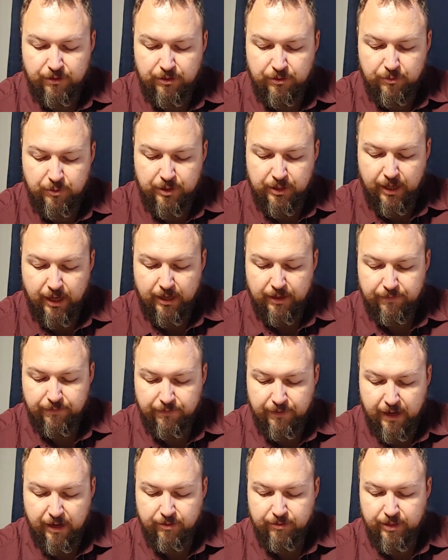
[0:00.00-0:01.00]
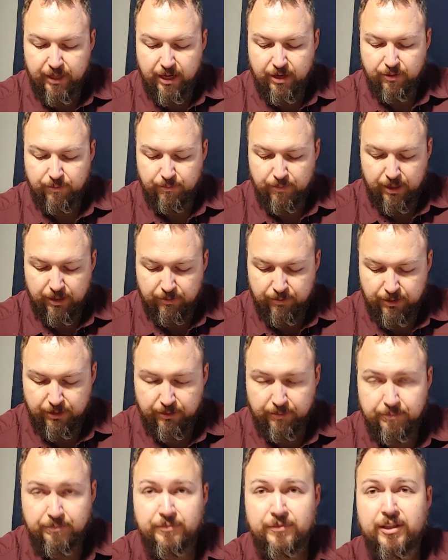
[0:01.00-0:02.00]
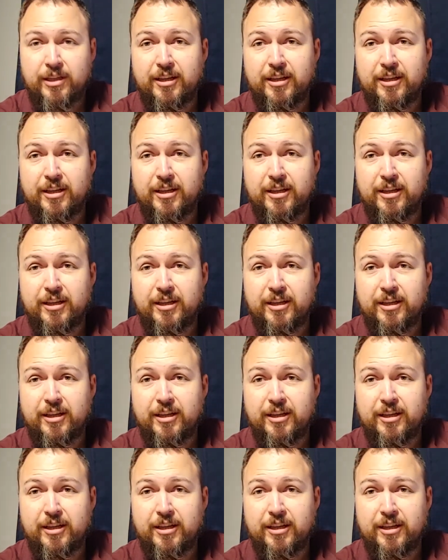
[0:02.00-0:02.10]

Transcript: you would not have found out my riddle.